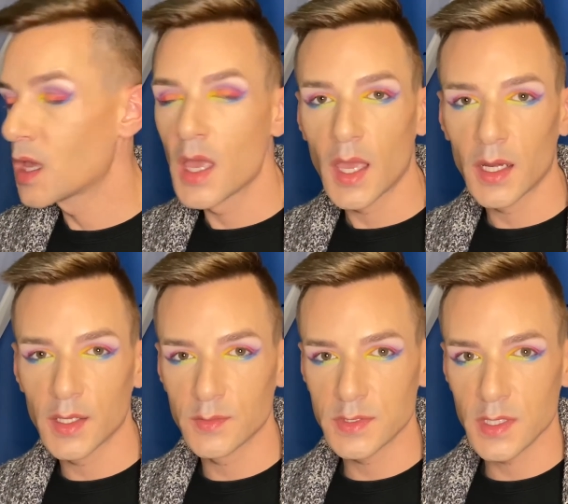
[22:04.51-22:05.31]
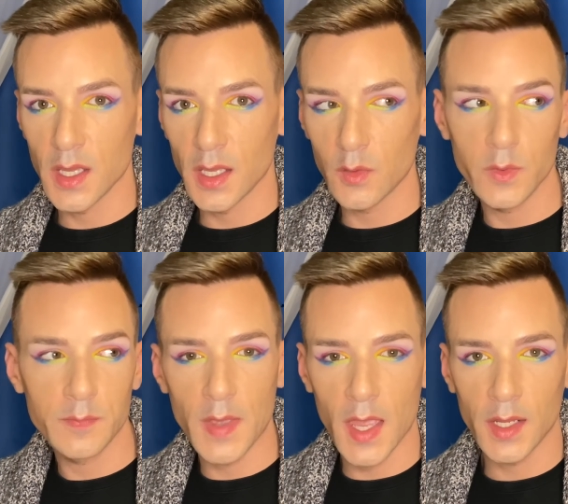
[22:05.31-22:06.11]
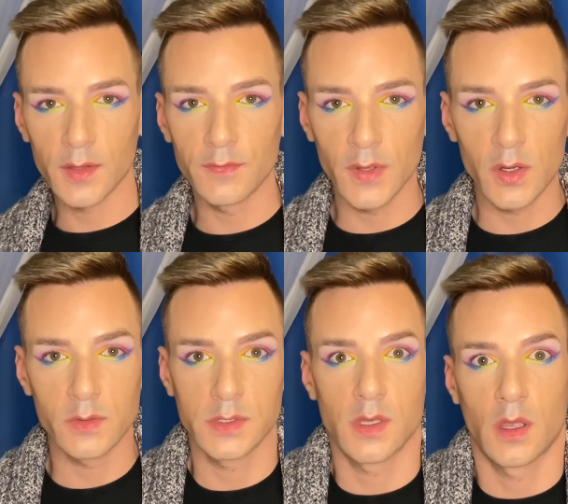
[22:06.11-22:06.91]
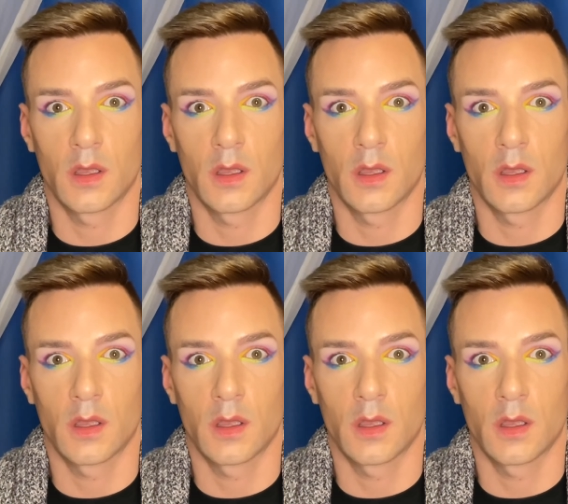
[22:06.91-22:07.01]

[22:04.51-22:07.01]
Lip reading: And I was like, with panic and fear, I was like,